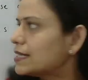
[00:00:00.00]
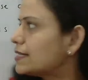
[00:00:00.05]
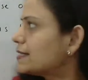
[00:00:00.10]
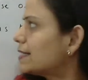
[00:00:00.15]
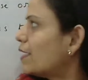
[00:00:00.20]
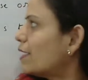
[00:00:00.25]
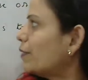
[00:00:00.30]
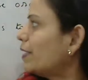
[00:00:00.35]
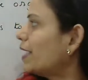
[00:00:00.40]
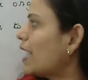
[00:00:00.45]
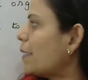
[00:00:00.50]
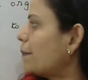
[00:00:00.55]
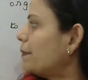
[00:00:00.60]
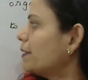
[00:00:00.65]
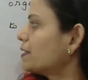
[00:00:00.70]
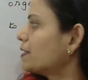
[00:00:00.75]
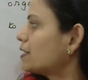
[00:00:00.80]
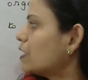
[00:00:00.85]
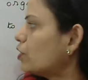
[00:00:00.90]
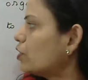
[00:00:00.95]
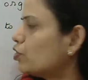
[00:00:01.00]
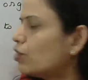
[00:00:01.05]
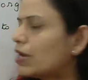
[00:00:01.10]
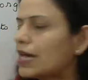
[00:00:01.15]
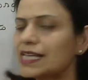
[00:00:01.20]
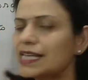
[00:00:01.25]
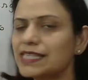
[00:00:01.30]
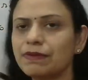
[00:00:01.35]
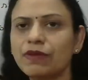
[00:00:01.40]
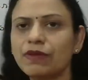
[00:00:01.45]
So this is how it
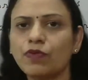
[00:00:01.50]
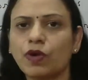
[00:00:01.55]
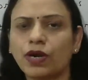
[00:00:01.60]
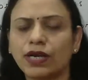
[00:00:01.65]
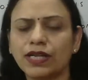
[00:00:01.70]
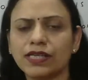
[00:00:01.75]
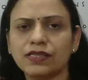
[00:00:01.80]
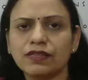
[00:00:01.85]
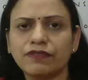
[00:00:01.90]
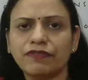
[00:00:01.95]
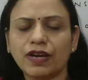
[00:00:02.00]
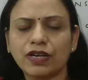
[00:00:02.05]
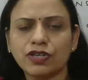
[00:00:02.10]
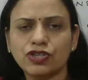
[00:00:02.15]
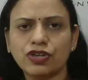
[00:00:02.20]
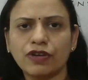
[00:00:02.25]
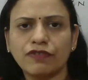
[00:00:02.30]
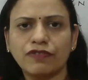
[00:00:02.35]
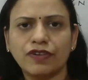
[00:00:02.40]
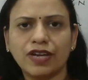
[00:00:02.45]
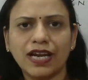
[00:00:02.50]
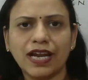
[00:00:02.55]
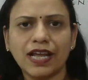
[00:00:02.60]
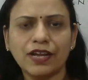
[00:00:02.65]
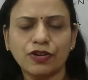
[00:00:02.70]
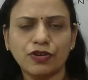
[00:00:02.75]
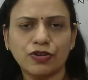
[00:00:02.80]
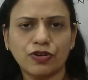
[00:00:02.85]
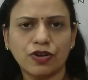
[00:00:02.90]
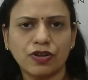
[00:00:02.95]
happens. Now you'll ask me, what is the function
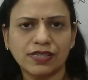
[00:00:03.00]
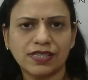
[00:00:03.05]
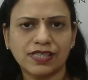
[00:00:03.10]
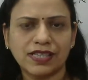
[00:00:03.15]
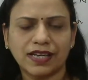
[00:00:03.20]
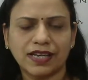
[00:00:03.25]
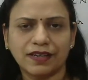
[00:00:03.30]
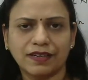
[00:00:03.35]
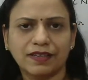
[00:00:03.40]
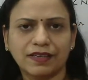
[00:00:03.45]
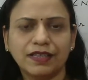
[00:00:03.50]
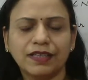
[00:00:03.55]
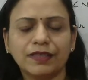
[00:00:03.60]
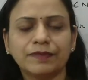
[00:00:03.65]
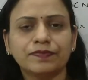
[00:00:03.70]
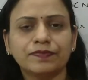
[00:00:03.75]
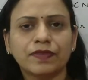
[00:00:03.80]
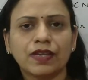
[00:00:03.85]
of relay neurons then?